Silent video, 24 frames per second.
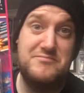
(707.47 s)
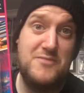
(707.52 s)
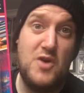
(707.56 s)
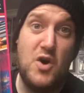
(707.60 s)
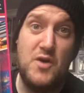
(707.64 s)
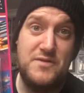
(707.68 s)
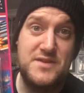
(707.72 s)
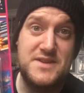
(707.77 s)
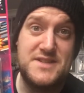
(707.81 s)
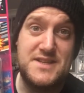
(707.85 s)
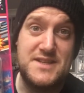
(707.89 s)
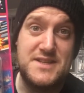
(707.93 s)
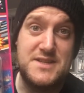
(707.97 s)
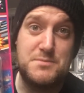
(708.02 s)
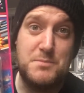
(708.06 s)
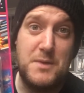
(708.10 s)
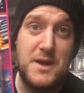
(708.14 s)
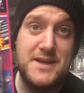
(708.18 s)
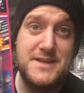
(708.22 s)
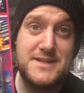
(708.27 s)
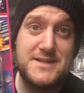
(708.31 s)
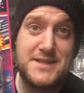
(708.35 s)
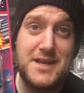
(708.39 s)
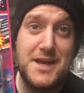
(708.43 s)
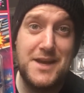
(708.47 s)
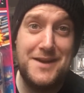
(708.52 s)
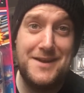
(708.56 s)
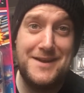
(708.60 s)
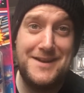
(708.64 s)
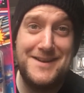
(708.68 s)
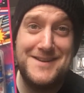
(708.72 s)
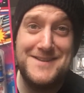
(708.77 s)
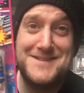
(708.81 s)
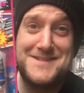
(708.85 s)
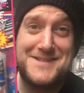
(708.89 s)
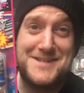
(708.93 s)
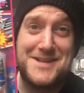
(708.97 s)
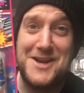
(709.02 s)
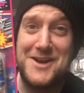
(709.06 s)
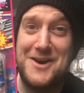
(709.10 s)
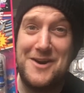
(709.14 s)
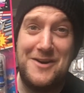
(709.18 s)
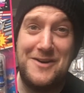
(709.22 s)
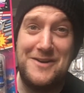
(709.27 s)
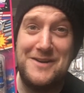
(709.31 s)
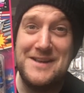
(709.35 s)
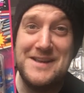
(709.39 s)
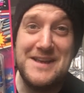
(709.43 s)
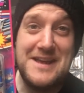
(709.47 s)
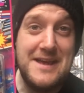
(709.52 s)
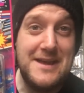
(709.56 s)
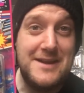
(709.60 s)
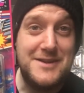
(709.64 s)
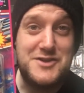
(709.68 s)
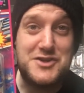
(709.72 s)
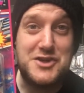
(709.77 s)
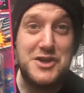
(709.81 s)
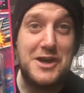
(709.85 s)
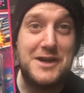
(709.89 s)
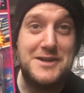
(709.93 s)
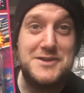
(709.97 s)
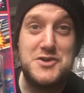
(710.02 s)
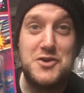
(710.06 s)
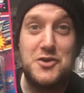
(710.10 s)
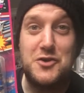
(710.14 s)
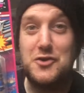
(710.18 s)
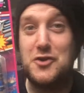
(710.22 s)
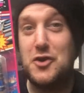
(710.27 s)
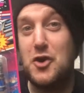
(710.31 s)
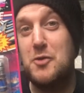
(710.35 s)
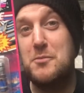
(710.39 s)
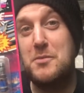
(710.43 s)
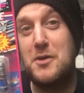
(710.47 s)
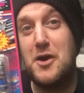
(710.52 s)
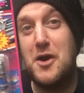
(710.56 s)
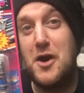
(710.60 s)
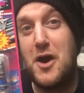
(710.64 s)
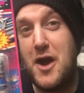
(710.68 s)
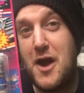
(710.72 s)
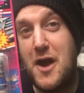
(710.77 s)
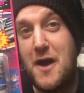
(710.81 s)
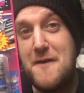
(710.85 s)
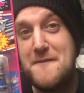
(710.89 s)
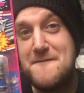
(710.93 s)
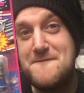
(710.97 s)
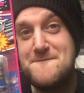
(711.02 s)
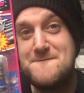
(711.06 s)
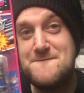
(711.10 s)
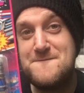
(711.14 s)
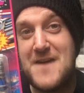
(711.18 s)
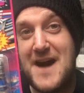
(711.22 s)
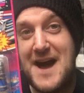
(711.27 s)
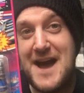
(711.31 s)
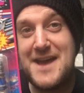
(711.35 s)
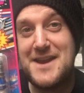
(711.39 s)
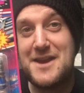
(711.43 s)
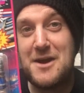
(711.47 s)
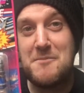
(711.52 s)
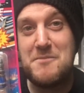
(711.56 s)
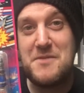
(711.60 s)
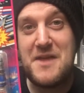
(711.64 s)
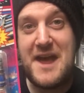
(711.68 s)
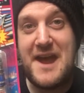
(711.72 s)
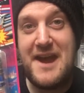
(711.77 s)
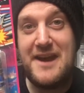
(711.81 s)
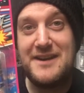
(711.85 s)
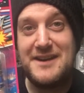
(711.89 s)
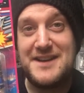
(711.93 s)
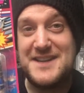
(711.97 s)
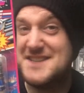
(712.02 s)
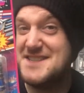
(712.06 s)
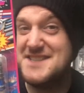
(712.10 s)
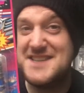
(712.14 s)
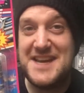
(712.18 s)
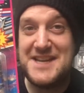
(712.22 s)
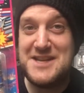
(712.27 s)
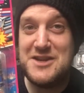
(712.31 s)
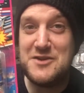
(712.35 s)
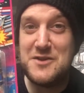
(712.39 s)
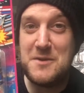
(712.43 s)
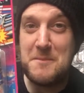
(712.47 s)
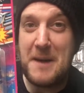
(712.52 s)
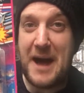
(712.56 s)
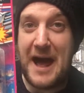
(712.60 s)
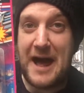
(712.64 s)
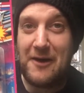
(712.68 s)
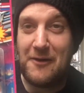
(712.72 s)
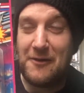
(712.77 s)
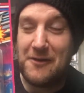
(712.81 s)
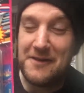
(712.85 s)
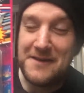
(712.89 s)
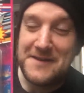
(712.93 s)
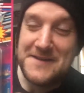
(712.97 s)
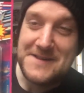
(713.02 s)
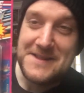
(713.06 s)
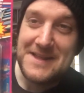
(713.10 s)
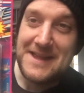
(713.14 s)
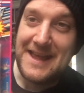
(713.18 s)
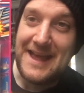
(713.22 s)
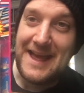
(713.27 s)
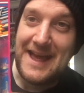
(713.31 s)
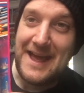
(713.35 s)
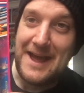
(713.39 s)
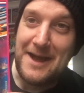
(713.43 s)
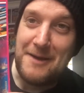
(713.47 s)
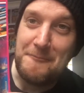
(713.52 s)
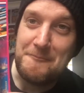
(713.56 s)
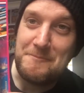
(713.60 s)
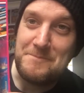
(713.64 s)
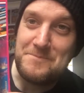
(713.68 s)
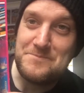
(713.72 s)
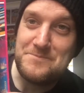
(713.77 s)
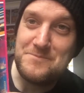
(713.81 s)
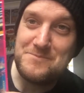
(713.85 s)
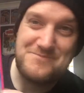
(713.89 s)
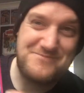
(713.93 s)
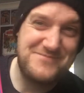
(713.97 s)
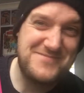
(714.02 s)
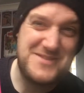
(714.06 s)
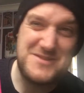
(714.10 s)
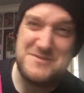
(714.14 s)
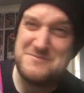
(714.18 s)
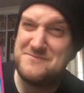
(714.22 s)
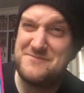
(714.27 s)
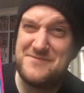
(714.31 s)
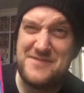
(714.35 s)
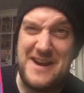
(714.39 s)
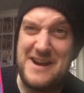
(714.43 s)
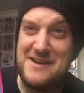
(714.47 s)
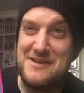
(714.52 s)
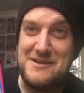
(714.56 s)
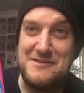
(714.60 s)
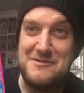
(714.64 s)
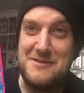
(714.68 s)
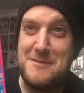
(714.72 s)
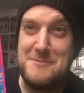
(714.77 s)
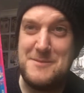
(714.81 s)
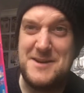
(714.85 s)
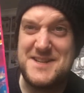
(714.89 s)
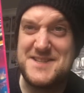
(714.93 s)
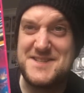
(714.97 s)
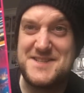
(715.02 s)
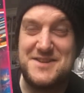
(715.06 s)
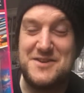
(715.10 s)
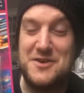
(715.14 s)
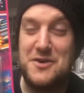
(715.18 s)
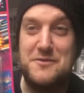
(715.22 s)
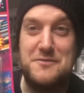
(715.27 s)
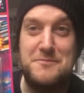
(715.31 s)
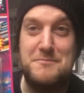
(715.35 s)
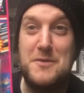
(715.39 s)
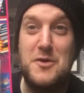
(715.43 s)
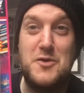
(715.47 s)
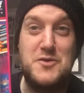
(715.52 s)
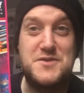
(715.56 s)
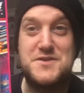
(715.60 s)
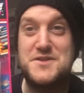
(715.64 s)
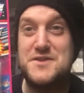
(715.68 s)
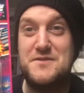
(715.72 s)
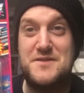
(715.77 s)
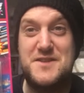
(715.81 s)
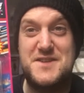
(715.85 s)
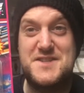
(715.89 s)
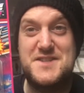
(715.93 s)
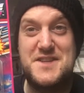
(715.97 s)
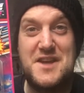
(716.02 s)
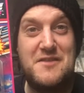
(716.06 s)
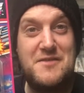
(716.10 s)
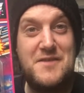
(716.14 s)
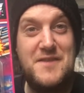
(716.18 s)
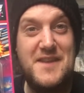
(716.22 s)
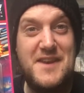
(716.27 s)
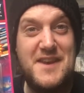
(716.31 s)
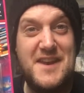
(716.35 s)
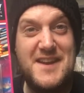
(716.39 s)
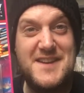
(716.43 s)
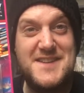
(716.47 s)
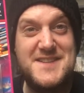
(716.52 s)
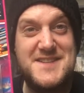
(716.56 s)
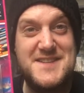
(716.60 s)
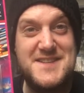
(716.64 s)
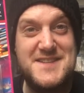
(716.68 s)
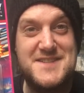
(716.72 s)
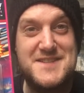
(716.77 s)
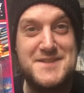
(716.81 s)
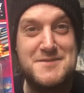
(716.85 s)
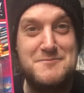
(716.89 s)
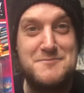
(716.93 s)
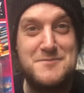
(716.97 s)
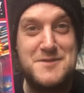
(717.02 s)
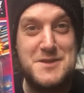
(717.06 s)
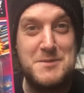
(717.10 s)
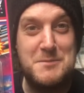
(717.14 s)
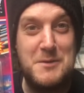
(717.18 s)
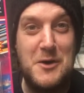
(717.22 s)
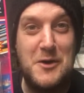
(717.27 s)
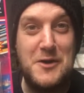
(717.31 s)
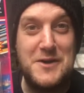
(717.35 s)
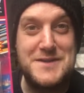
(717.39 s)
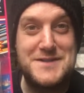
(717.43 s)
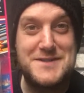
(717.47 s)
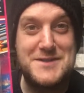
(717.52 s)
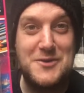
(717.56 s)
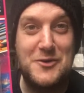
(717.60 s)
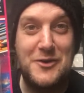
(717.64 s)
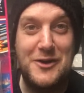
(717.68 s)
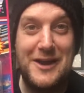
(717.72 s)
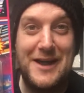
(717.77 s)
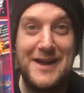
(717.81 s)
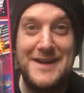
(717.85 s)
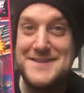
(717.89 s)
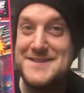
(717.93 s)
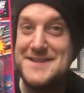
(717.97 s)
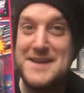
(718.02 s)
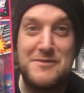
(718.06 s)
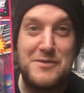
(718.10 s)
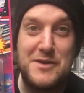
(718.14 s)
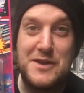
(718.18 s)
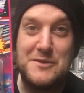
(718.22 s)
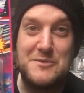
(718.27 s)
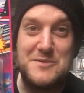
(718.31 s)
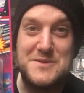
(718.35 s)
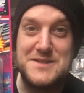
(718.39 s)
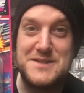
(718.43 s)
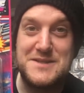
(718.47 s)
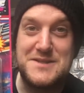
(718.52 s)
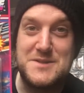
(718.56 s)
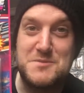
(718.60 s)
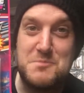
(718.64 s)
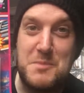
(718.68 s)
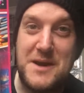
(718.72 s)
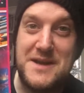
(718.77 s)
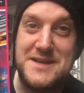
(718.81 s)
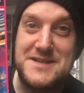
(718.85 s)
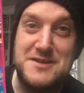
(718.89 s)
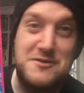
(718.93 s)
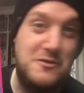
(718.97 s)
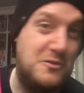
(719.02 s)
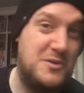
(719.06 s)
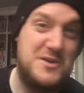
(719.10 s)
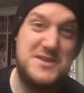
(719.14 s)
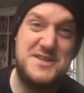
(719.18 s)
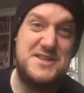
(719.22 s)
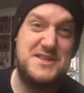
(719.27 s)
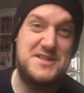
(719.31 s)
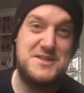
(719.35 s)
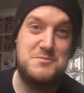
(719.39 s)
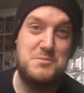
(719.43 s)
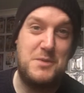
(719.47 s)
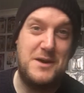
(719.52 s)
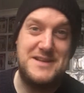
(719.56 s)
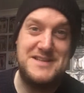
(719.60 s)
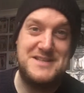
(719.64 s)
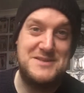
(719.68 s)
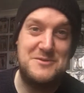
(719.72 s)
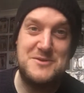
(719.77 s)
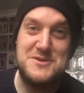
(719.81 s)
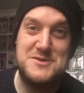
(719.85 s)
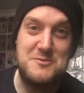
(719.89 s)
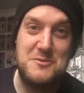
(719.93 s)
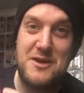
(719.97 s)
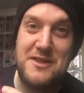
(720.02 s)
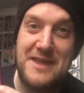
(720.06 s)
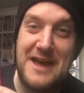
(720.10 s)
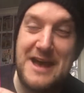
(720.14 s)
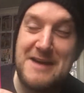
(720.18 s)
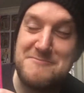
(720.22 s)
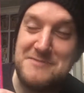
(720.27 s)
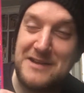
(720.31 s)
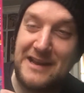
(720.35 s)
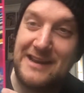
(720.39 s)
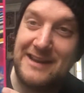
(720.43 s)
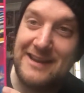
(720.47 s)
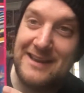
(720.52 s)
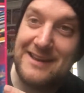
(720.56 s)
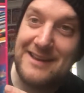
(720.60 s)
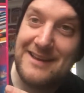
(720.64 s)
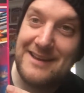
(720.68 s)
Obviously space. So G.I. Joe and Cobra fired up there and continued the battle. Very reminiscent of most of the stuff in the 90s, to be honest. Toy lines, everything was in space. If it wasn't in space, it wasn't worth happening.